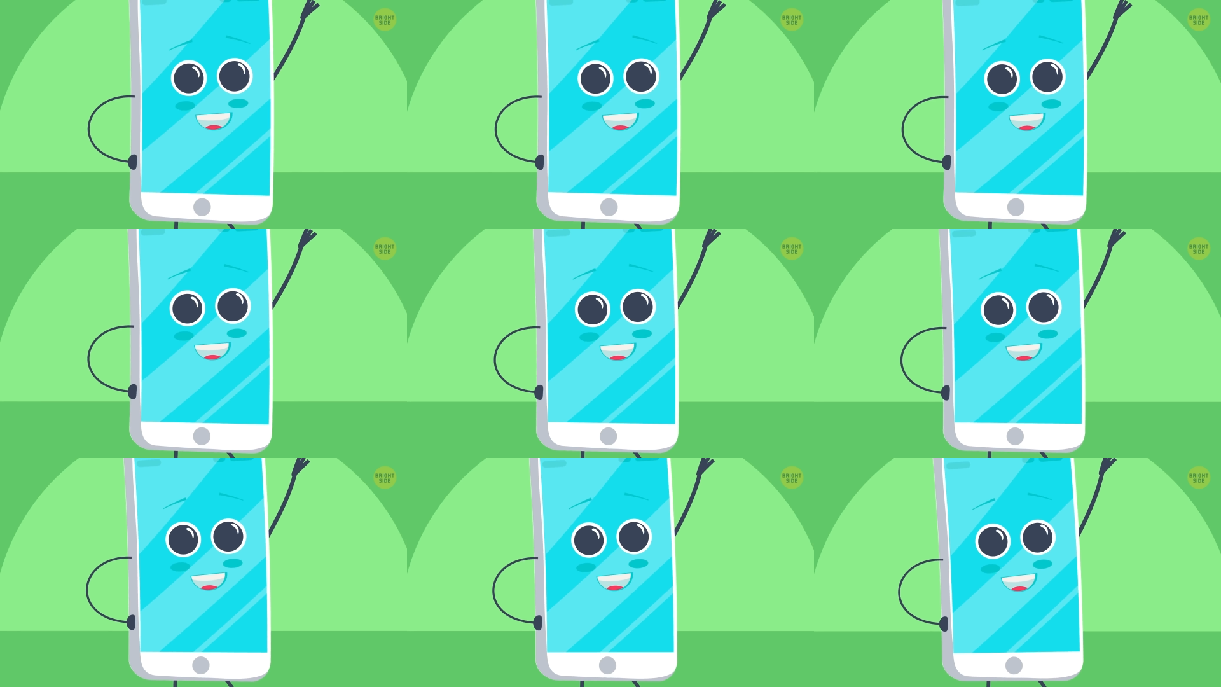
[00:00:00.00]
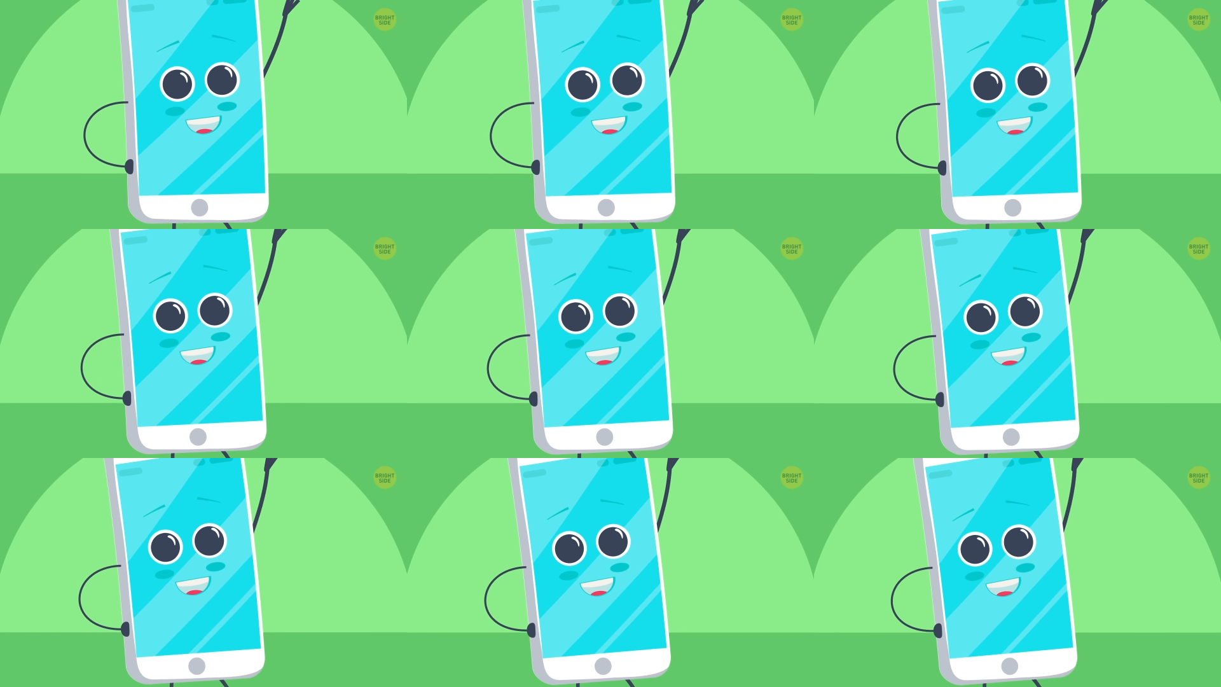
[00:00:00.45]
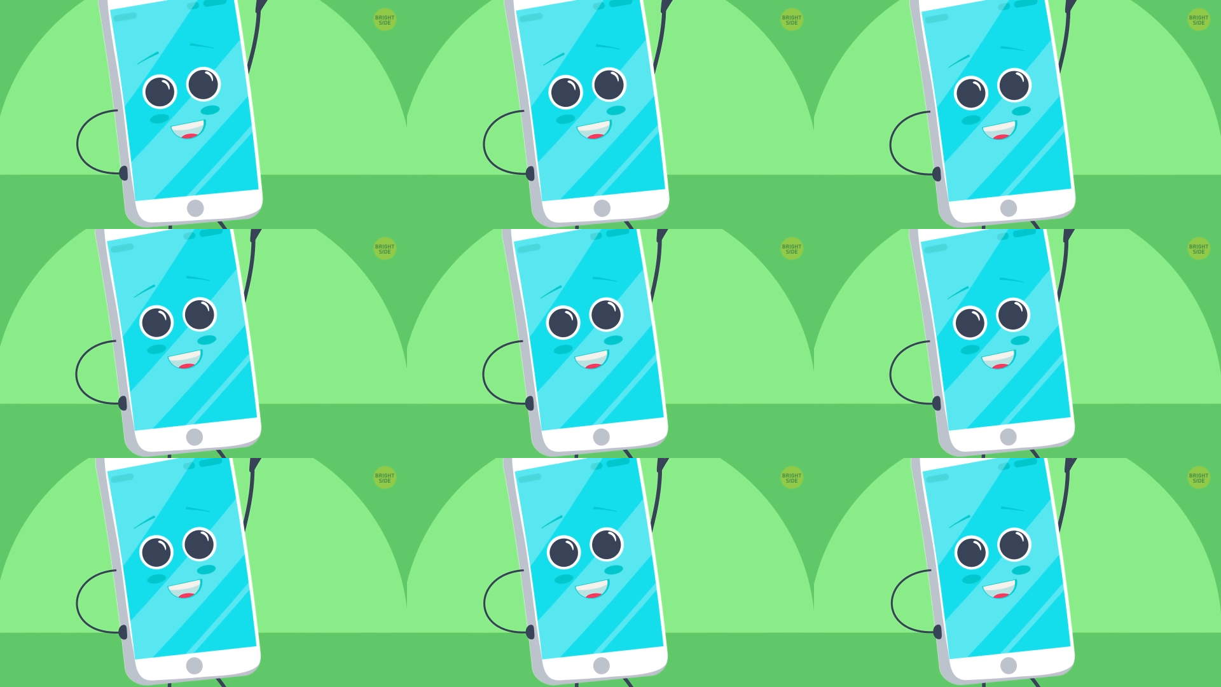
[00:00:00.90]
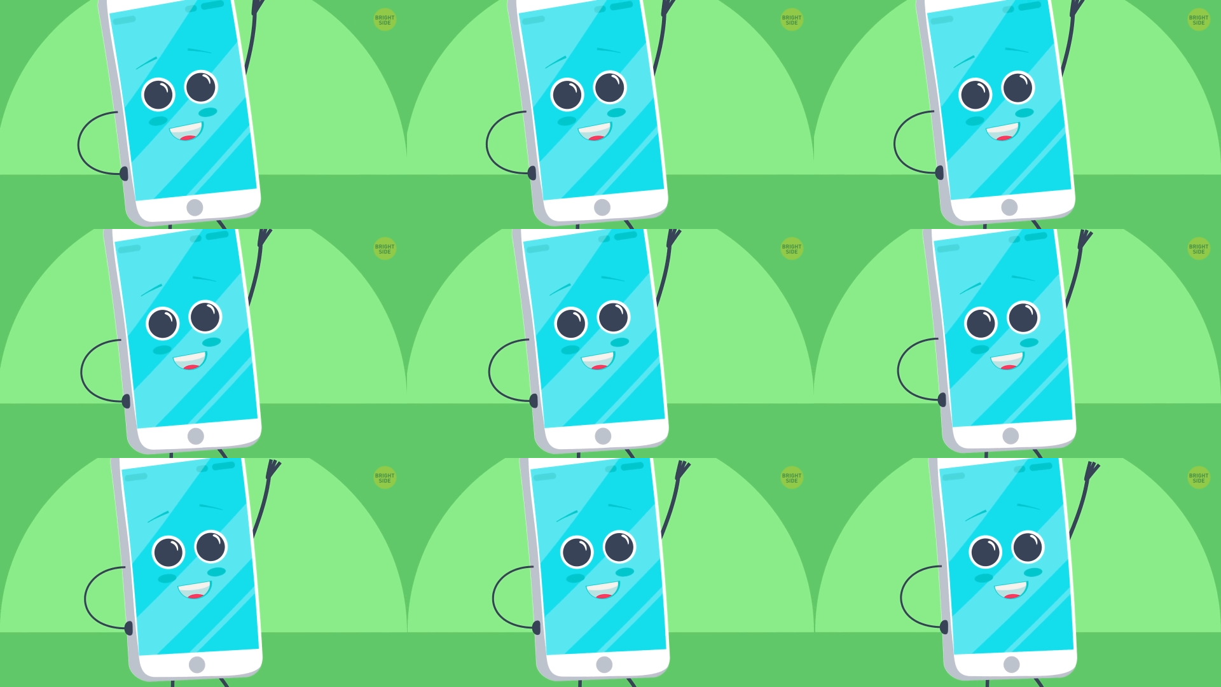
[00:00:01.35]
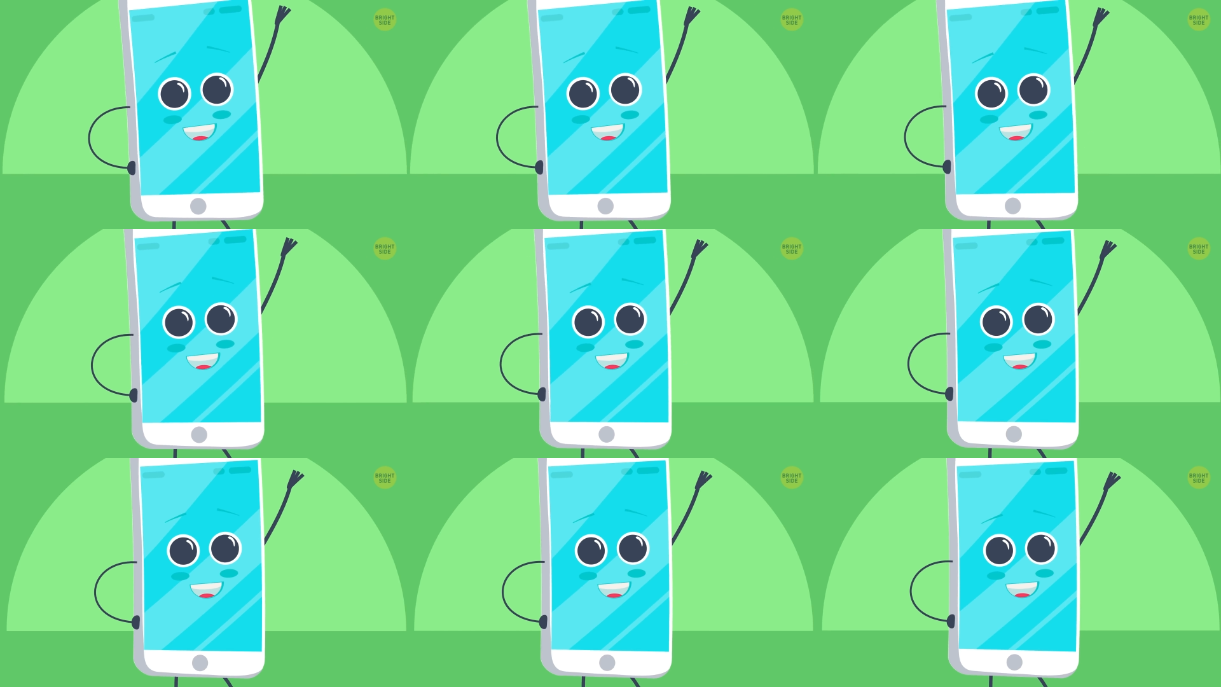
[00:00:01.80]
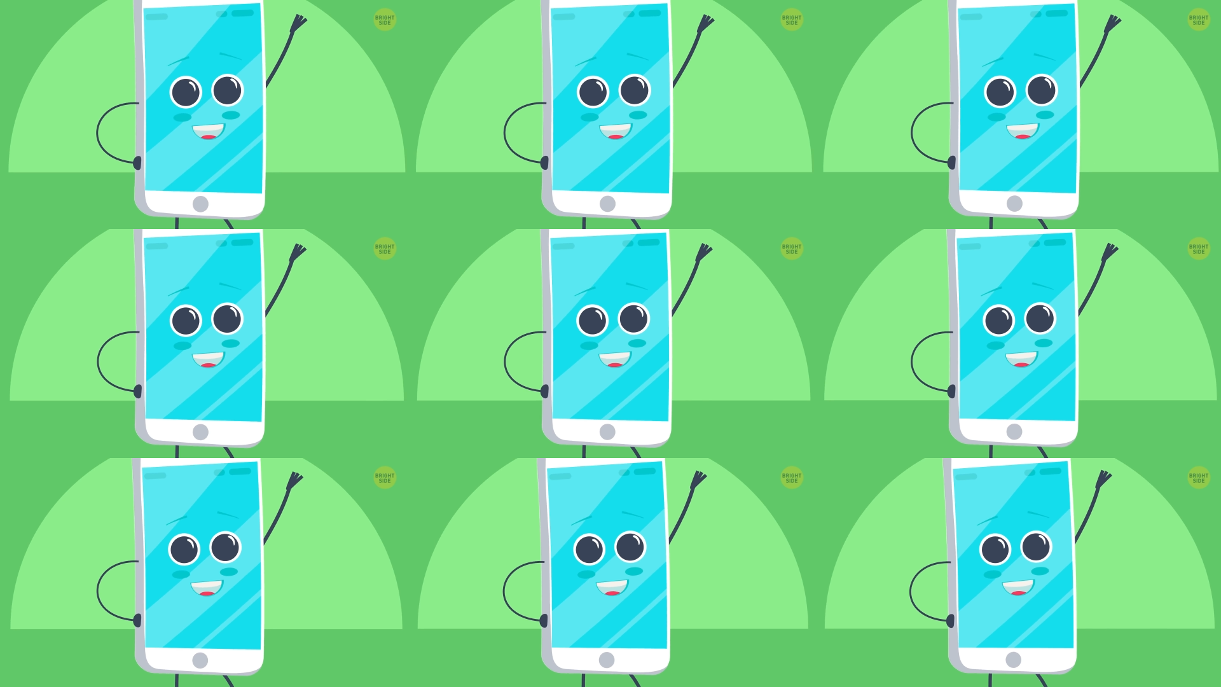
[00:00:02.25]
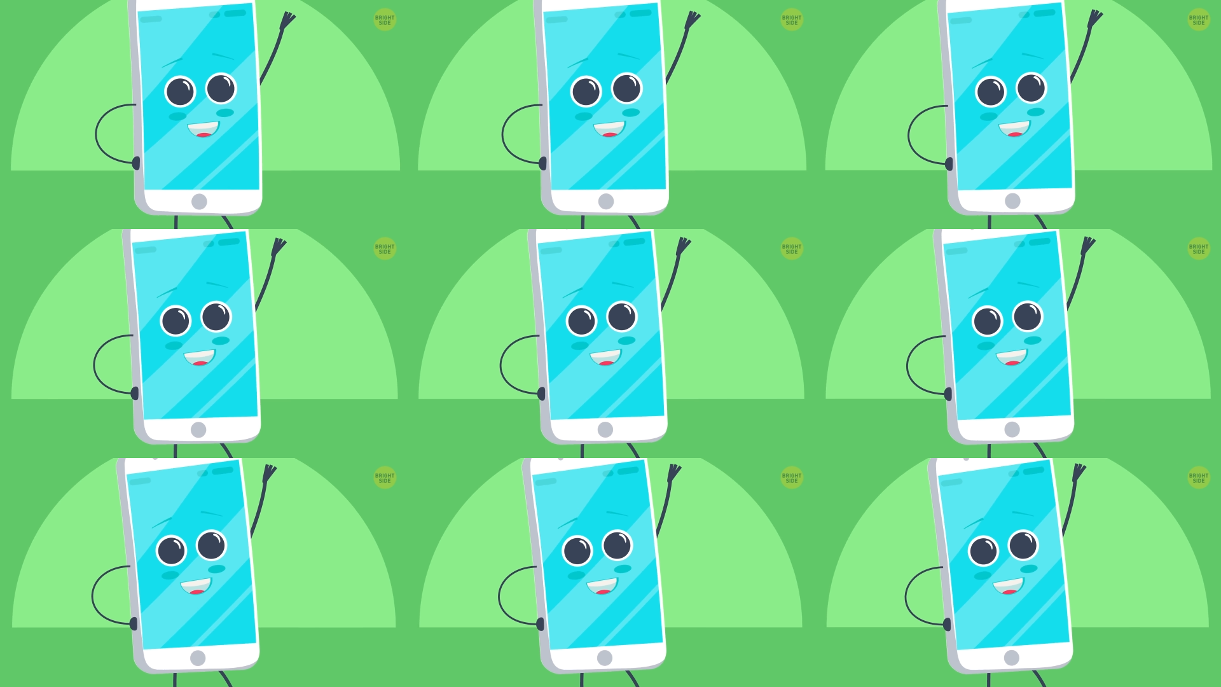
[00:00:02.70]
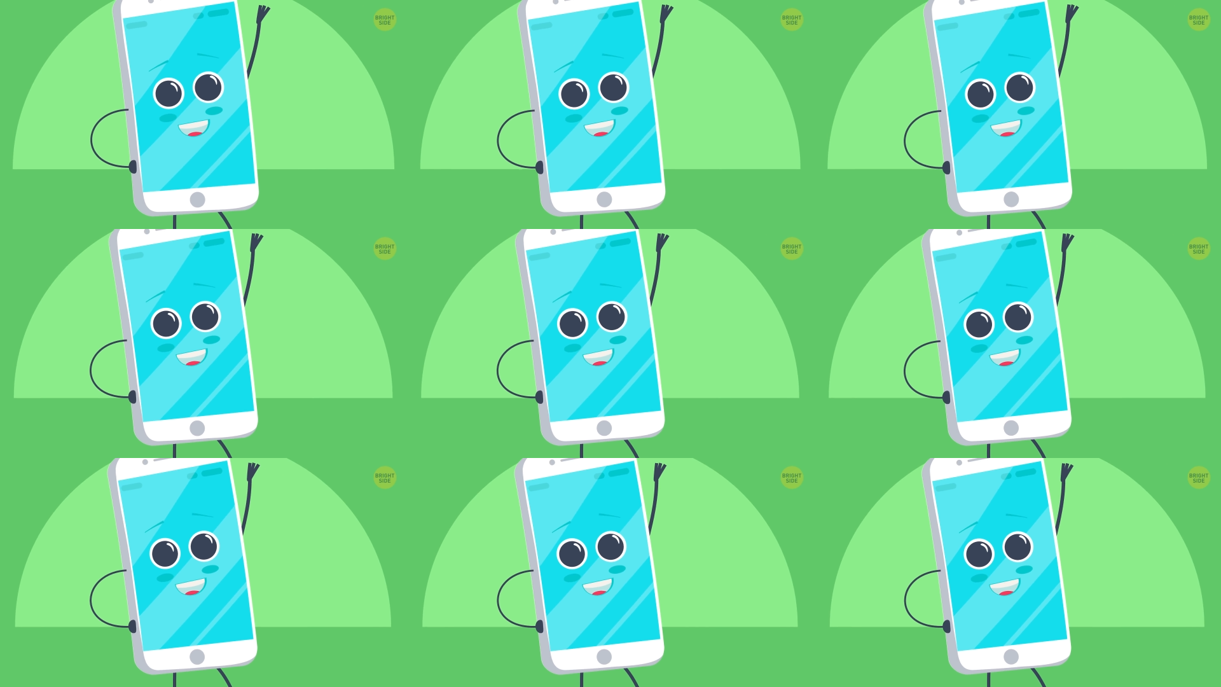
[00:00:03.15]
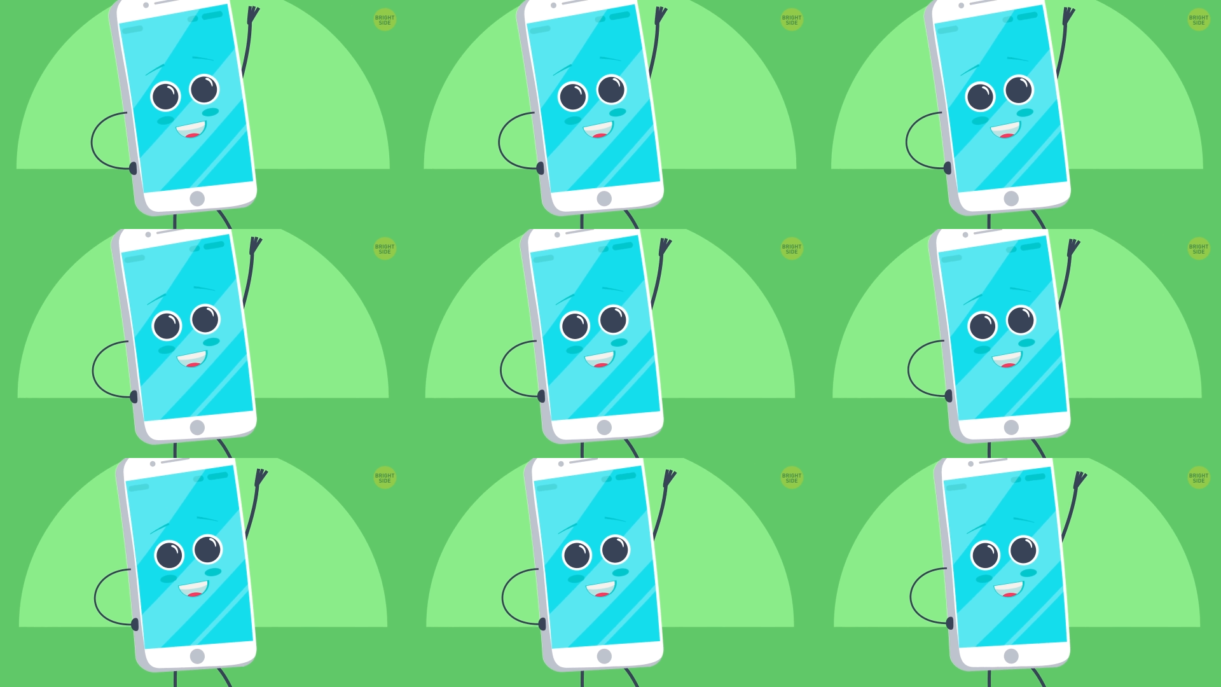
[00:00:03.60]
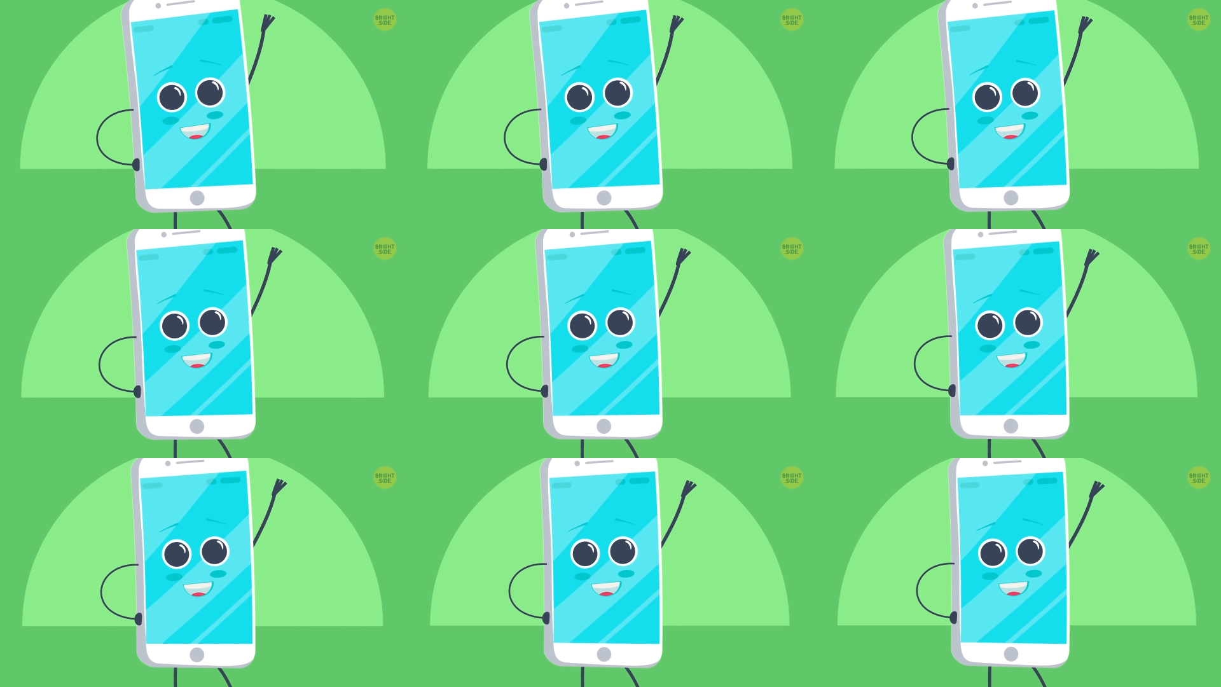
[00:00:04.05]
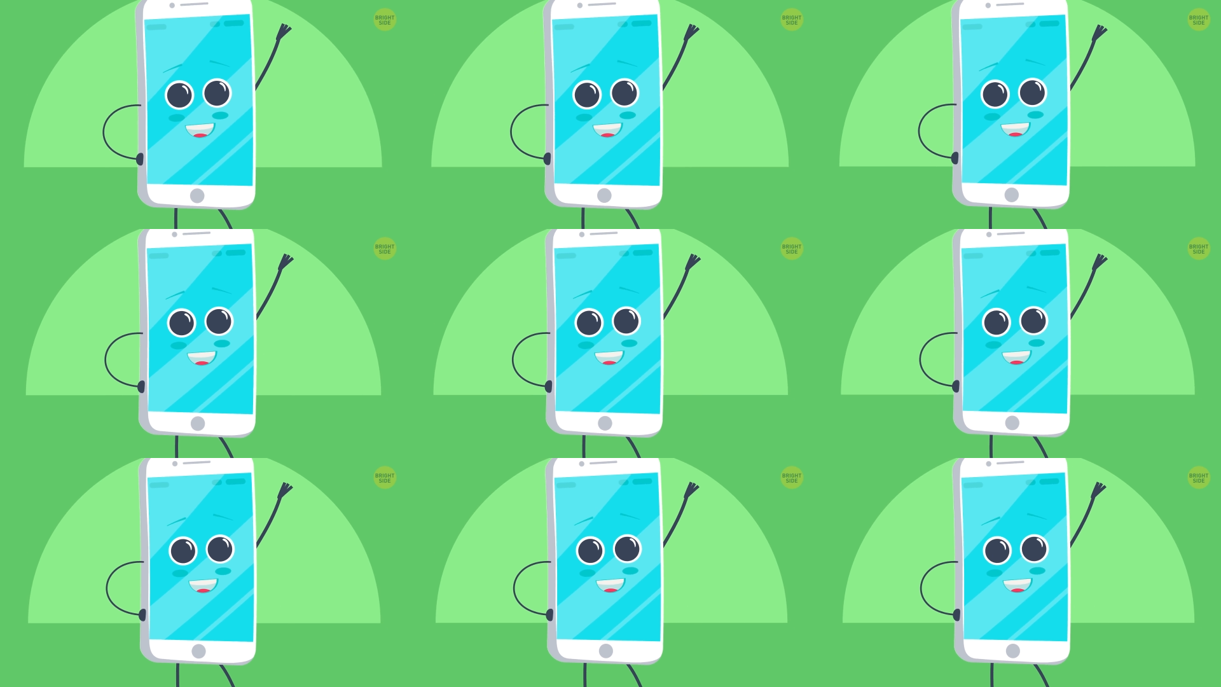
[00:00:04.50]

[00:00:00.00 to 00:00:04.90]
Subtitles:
(no speaker visible)